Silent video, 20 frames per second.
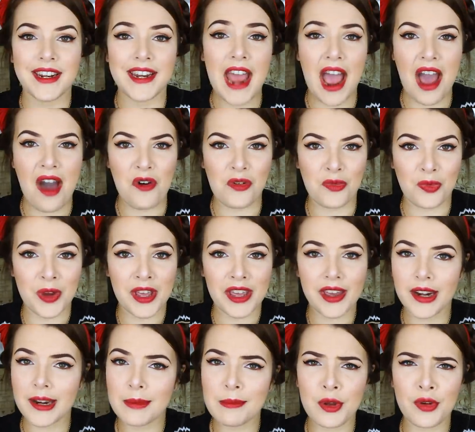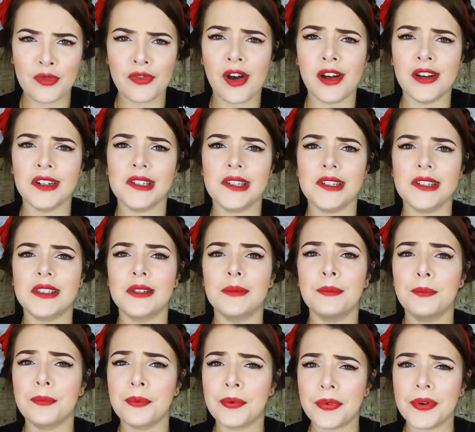Now, we're gonna move on to
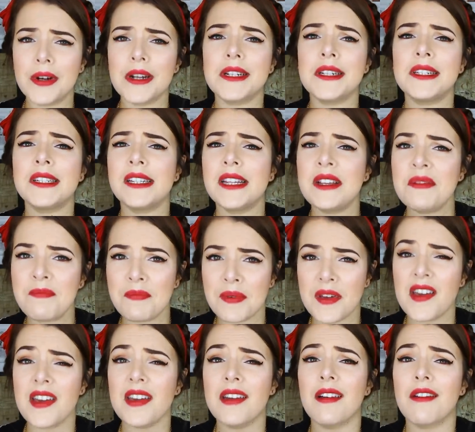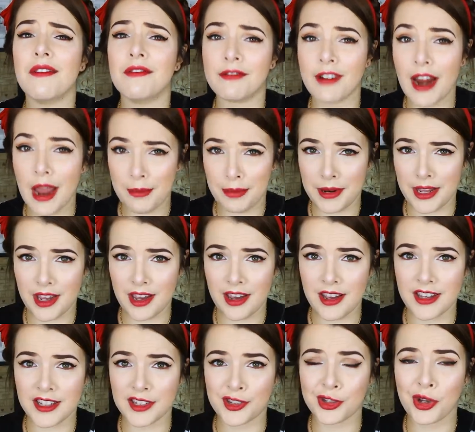some pretty big
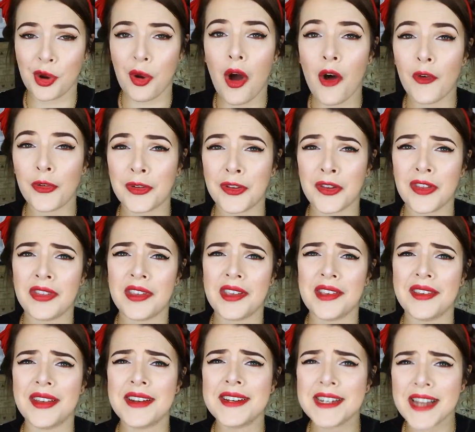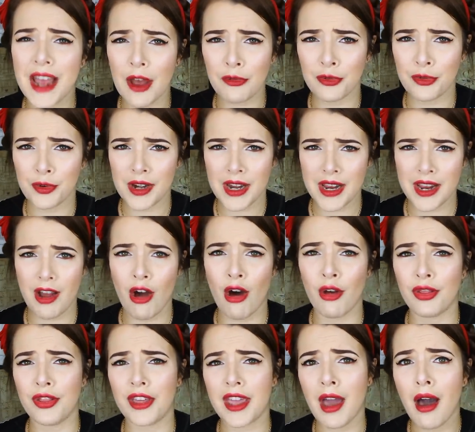replicas. So obviously these are definitely
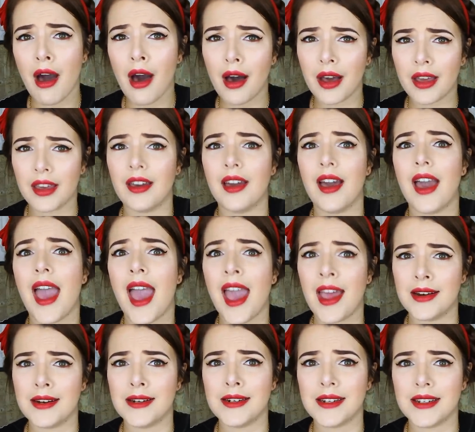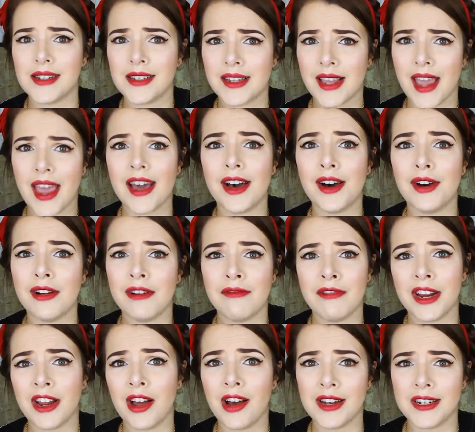on the higher end scale
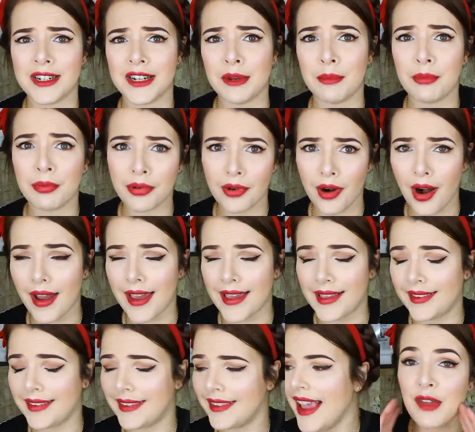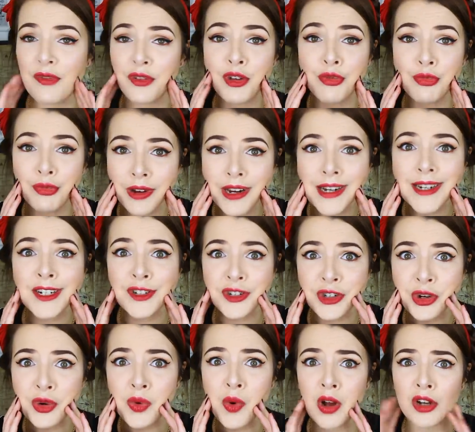regarding price. If you really
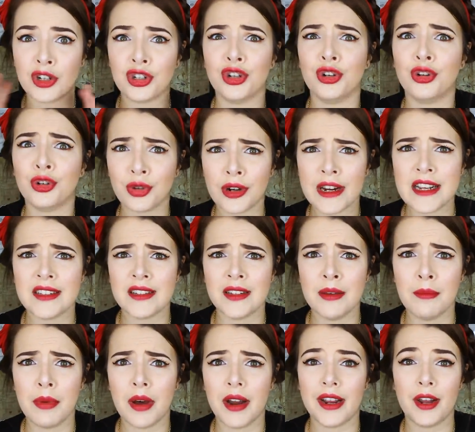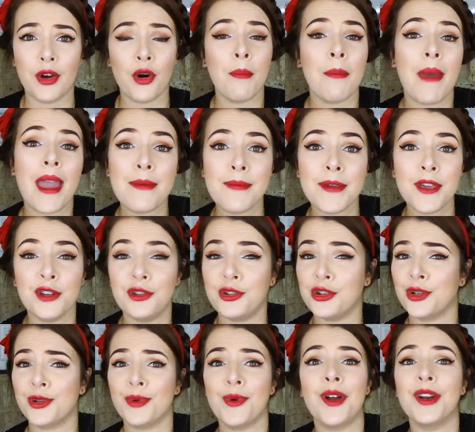do want to treat somebody, or maybe you
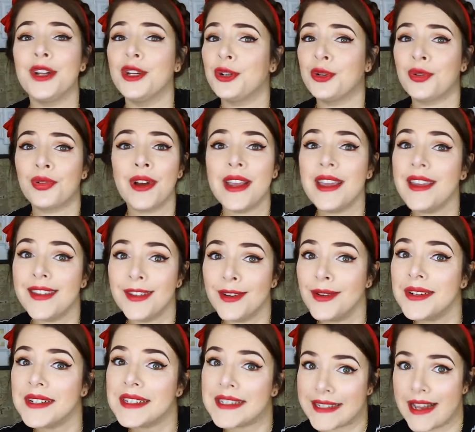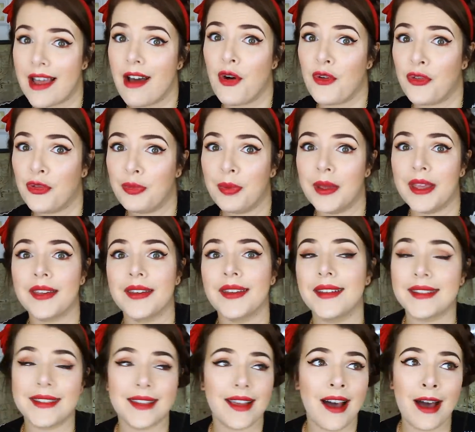just wanna treat yourself,
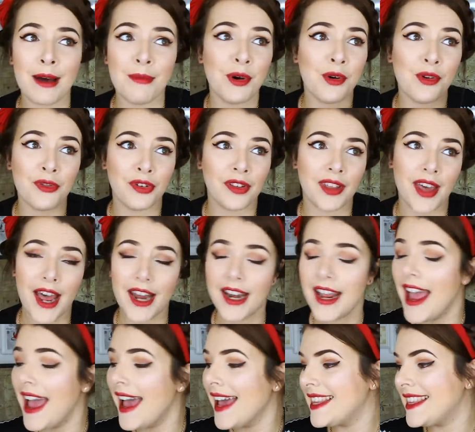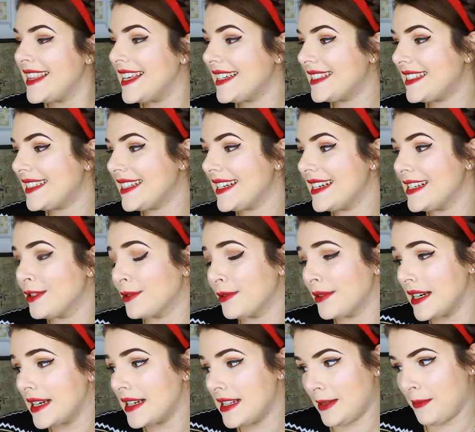because I'm all for that. This is
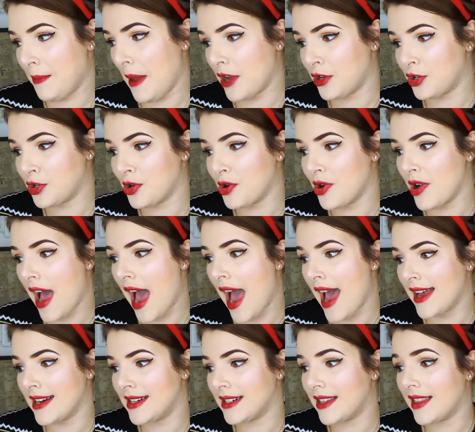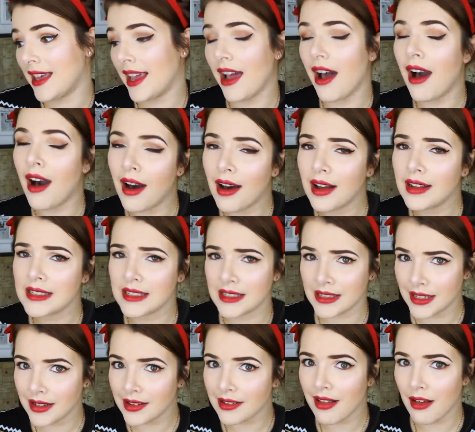really special, and they are
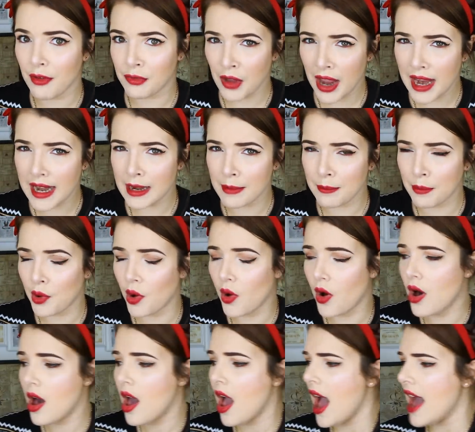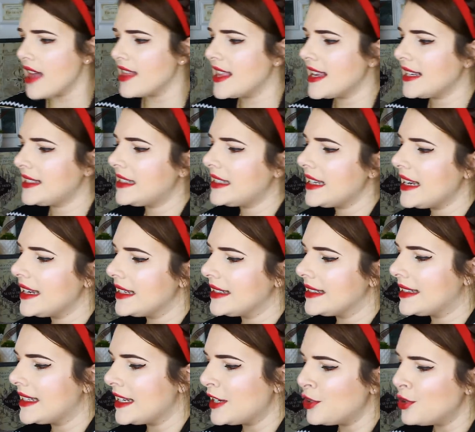still available. This
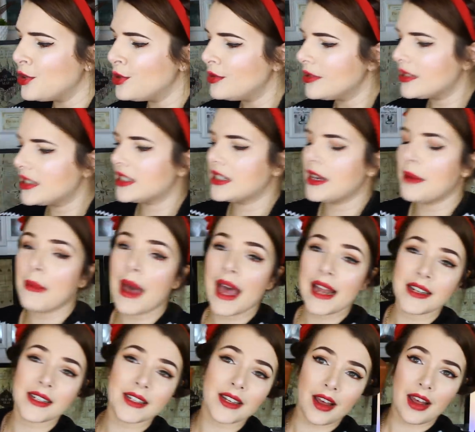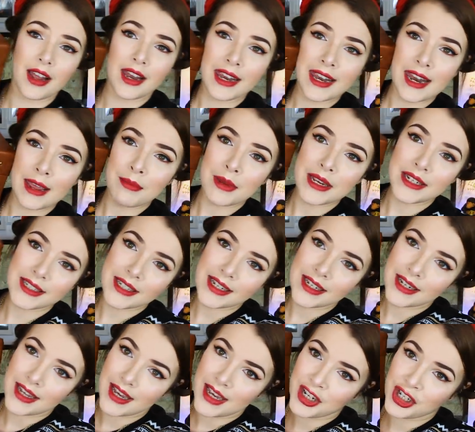is the Newt Scamander
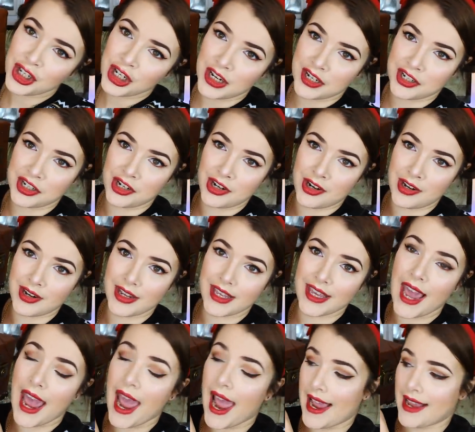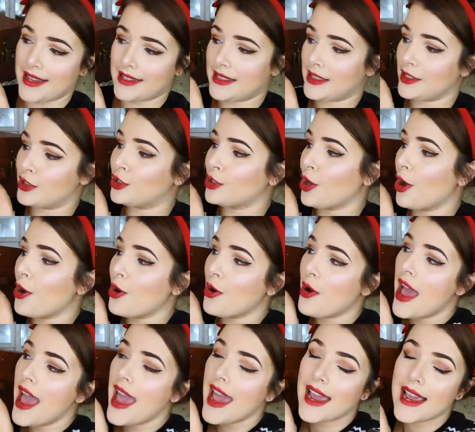limited edition case. So
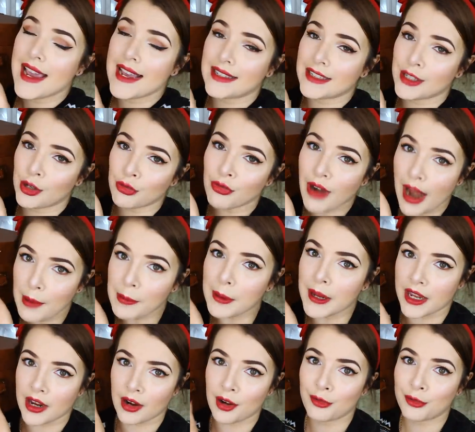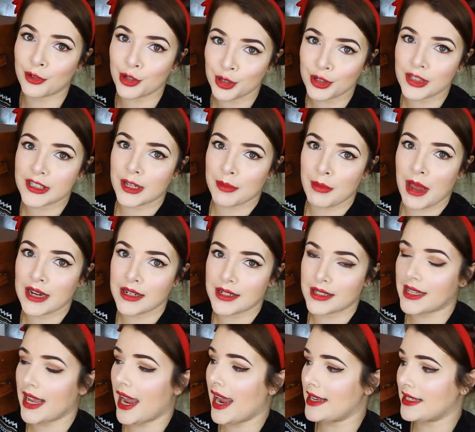it's a replica of Newt
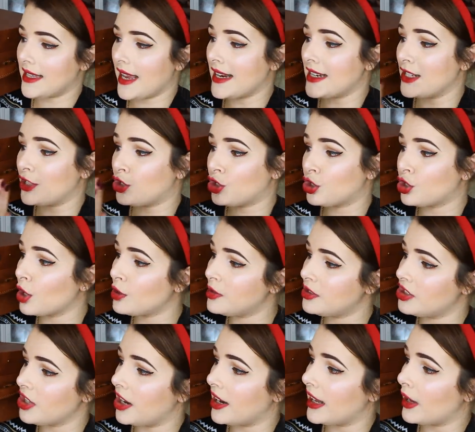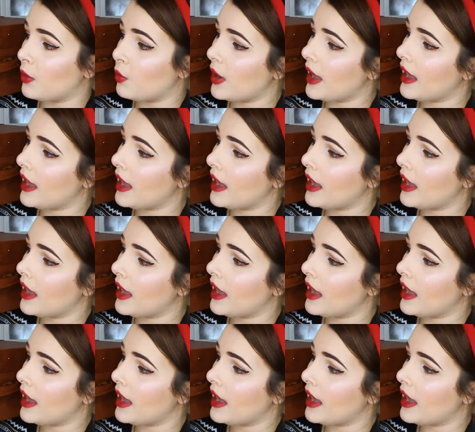Scamander's case, and it's so stunning.